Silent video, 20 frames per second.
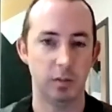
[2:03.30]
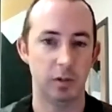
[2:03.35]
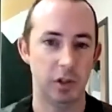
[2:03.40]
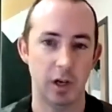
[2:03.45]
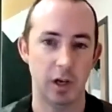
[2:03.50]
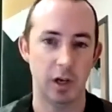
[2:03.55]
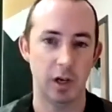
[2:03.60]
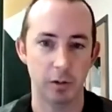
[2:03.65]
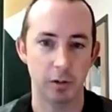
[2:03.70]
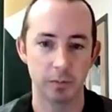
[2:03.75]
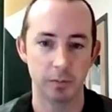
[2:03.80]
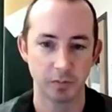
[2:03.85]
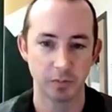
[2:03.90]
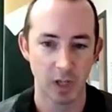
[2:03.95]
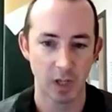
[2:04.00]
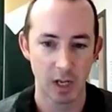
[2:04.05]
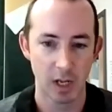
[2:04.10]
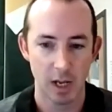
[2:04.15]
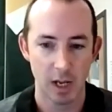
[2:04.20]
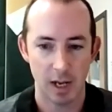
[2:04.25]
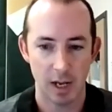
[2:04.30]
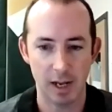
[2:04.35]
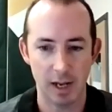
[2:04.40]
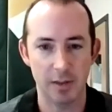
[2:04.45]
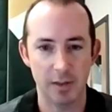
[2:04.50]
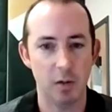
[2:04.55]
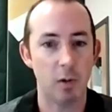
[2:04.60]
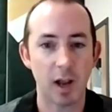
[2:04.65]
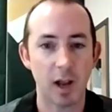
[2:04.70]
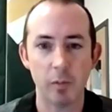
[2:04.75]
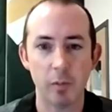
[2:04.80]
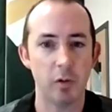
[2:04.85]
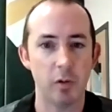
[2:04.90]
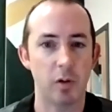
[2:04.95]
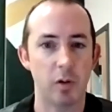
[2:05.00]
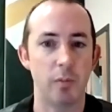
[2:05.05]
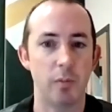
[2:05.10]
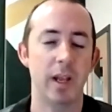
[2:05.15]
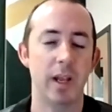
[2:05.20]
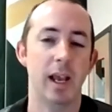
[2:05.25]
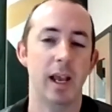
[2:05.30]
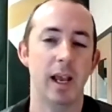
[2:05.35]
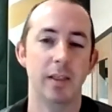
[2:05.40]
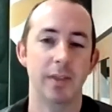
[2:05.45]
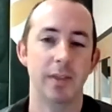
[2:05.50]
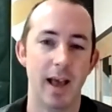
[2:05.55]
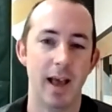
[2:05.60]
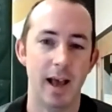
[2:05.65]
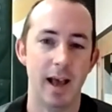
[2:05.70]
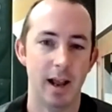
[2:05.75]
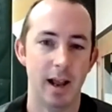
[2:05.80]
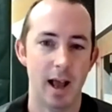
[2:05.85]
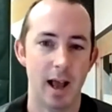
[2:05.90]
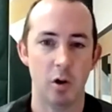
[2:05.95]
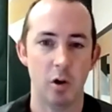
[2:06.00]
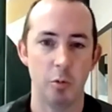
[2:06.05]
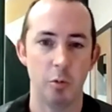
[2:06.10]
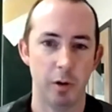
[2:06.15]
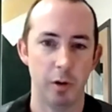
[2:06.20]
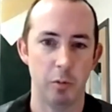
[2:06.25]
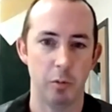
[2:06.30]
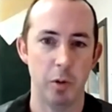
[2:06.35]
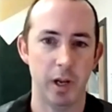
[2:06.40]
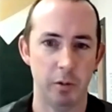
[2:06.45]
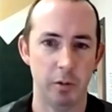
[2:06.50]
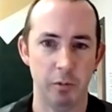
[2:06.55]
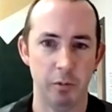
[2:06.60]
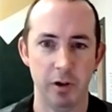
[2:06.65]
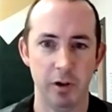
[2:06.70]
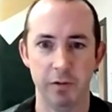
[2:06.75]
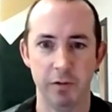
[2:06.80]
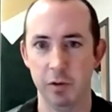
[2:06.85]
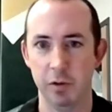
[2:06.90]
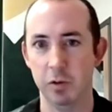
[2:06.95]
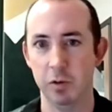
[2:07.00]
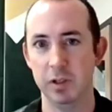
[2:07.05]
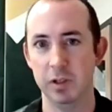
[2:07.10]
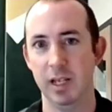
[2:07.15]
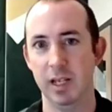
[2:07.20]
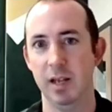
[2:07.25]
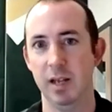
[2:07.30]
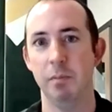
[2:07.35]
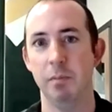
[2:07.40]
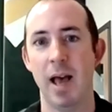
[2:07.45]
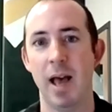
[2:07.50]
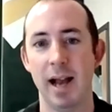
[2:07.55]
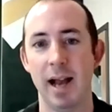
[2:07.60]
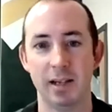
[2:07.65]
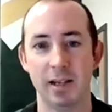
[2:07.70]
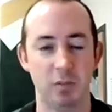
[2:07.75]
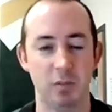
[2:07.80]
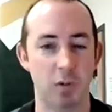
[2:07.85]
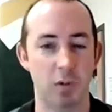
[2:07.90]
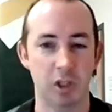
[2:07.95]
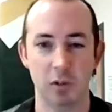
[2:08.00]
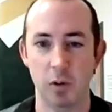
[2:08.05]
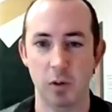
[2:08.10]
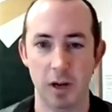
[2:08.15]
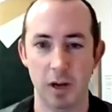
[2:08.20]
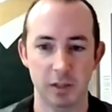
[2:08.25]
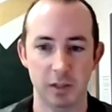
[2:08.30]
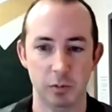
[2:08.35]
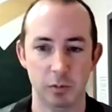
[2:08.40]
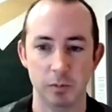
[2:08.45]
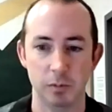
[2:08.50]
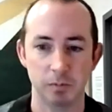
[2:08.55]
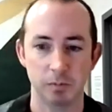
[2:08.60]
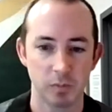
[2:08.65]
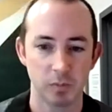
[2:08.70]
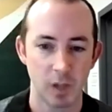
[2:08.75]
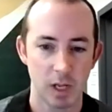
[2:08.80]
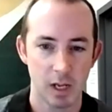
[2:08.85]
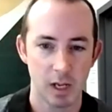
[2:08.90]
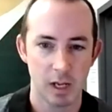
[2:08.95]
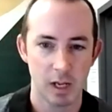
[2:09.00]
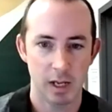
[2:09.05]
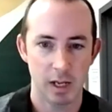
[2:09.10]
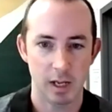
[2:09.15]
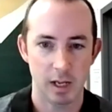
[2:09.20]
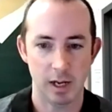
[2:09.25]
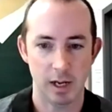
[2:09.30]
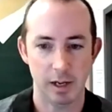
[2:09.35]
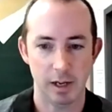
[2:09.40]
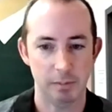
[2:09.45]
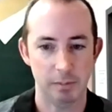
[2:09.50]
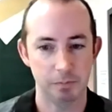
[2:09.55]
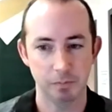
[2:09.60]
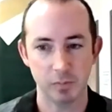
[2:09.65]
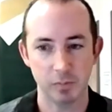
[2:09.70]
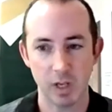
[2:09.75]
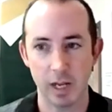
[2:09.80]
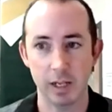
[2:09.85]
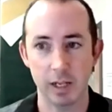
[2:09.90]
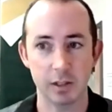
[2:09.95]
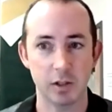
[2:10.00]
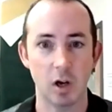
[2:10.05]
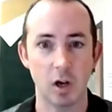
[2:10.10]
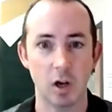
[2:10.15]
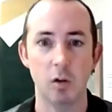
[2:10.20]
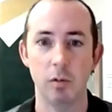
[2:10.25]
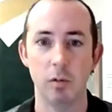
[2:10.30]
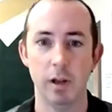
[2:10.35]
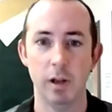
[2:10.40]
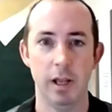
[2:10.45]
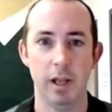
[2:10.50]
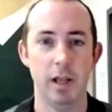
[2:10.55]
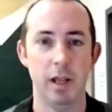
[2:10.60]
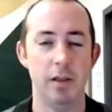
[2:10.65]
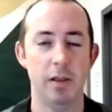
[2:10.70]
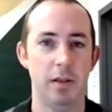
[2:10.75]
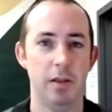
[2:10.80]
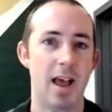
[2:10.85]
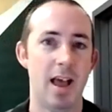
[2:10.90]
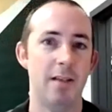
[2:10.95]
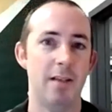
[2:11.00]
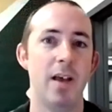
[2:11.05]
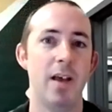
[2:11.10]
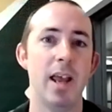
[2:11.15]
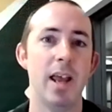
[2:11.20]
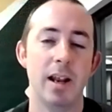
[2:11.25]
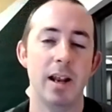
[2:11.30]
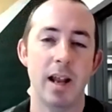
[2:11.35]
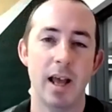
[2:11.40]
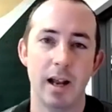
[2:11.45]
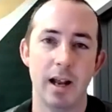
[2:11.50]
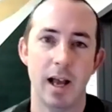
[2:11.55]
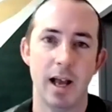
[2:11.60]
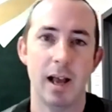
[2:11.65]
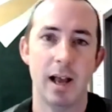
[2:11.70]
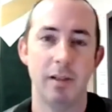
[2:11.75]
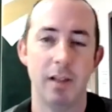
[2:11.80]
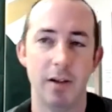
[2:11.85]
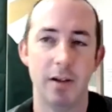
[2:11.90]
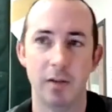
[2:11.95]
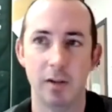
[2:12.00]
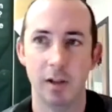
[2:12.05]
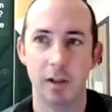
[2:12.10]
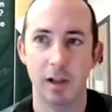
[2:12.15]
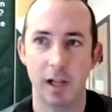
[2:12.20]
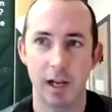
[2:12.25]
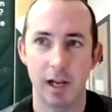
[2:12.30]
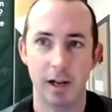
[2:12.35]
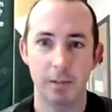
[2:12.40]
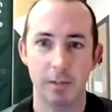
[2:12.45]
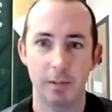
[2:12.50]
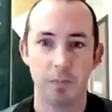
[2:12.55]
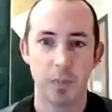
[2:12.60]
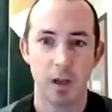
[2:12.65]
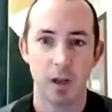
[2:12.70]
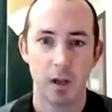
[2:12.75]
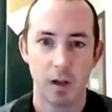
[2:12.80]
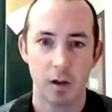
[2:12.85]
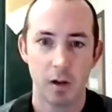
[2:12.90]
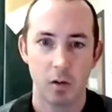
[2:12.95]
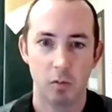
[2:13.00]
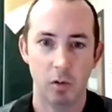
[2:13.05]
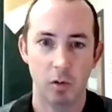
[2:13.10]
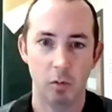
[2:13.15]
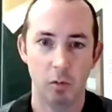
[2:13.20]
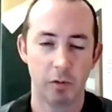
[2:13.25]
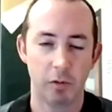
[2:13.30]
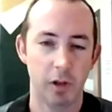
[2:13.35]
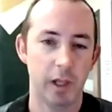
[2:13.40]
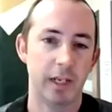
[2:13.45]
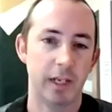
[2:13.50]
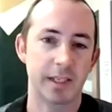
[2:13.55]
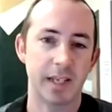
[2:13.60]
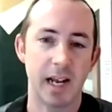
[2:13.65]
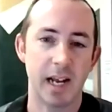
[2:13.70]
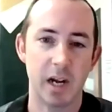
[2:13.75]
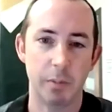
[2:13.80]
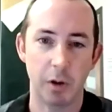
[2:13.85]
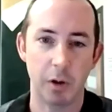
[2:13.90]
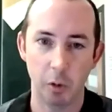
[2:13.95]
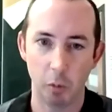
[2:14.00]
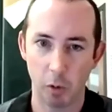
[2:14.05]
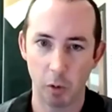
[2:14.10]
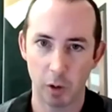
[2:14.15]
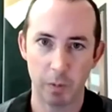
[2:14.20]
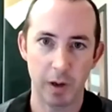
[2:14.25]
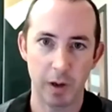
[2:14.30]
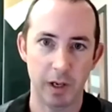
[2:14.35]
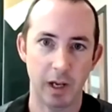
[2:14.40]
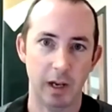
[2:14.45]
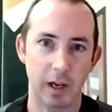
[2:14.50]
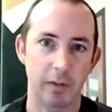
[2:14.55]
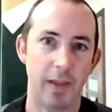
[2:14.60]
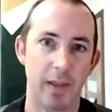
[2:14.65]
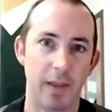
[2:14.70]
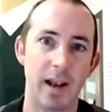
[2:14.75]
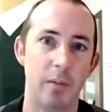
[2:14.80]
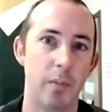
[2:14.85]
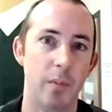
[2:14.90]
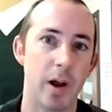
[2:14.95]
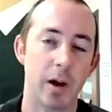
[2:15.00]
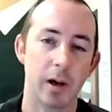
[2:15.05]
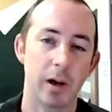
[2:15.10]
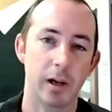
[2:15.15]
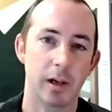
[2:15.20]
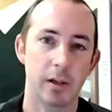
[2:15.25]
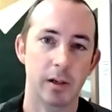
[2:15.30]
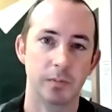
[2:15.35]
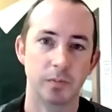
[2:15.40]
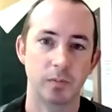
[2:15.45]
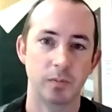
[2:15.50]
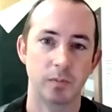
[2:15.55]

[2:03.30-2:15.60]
in general? And then what can we do to mitigate that? How do we reduce the impact as much as possible? And so in that vein, at a high level, we're really excited about the work being done in Latin America.